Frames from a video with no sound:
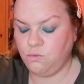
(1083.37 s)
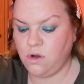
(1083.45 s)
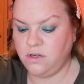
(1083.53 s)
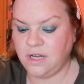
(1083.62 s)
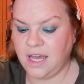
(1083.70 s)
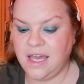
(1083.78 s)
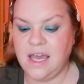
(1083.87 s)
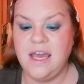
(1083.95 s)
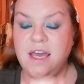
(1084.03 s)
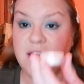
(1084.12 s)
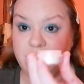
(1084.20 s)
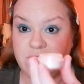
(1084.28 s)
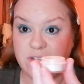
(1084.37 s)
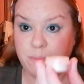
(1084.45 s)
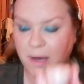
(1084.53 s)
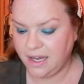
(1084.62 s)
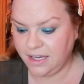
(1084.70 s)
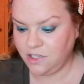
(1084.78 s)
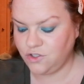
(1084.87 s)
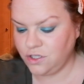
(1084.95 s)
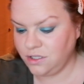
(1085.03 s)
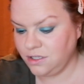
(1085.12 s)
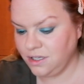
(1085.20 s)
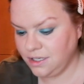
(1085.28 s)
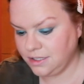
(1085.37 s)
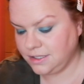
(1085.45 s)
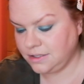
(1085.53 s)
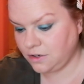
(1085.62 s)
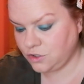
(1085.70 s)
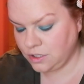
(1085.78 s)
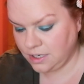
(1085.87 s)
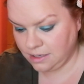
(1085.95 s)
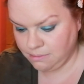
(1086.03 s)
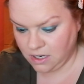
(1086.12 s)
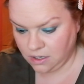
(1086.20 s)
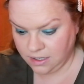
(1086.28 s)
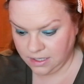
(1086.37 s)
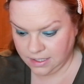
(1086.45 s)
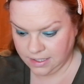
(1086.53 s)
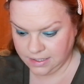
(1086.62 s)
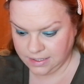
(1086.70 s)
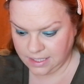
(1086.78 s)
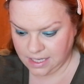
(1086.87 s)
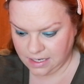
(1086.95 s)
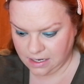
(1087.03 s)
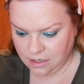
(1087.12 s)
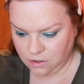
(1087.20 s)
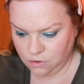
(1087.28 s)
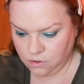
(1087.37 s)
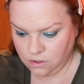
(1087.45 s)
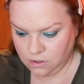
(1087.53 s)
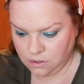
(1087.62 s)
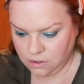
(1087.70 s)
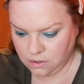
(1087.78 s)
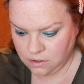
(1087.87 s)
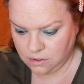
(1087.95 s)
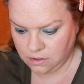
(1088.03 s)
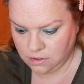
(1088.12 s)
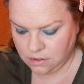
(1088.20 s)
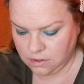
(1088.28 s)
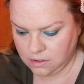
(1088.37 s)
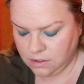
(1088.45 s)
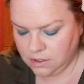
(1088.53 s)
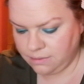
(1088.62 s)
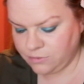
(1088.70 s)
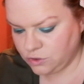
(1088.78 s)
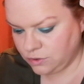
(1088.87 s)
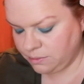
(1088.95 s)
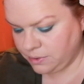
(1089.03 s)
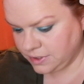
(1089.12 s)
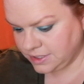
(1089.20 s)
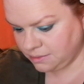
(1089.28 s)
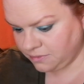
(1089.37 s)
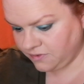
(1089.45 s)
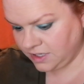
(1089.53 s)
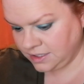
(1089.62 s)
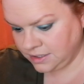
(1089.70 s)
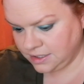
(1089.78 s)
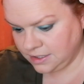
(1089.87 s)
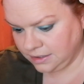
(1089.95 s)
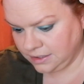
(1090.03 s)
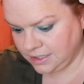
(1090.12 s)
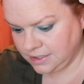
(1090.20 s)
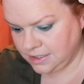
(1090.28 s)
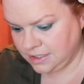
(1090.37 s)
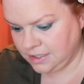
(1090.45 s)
one. I hate this packaging, it's such a nightmare to get it out. And I'm just going to put some of it into the lid.